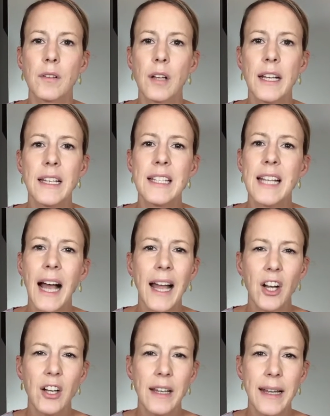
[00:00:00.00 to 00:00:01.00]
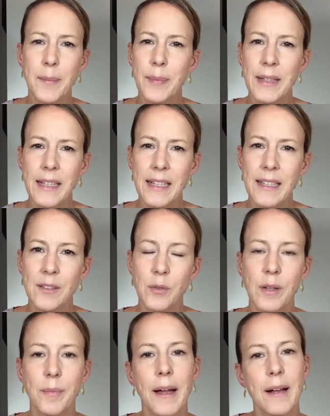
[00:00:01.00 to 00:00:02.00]
entirely pleased
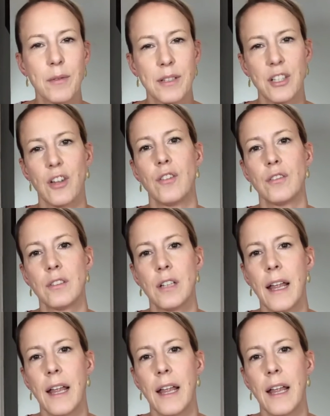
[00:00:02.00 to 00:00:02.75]
with my results.